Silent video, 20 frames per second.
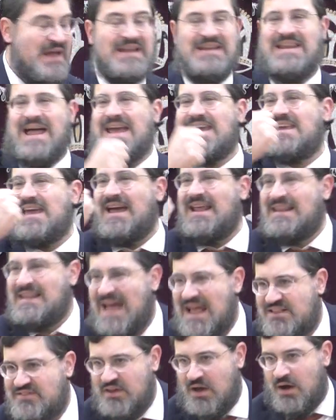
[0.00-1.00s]
like a
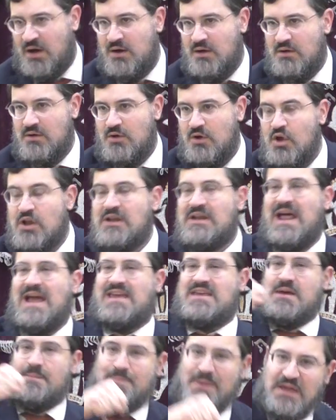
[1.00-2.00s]
letter,
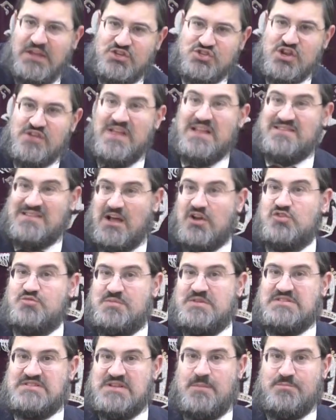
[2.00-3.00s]
like a picture that tells
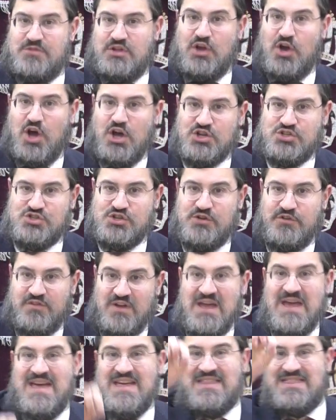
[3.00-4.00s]
me something choshev,
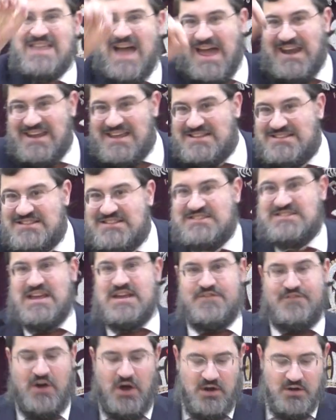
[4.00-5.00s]
that is
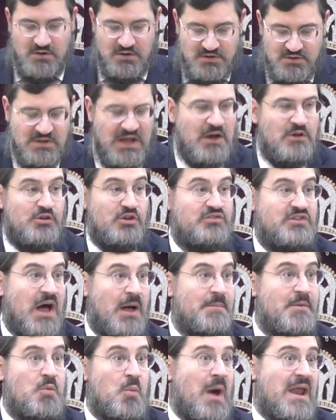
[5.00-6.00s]
ksiva. Now, you'll
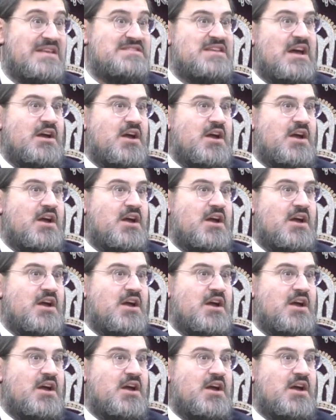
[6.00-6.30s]
tell me, where does that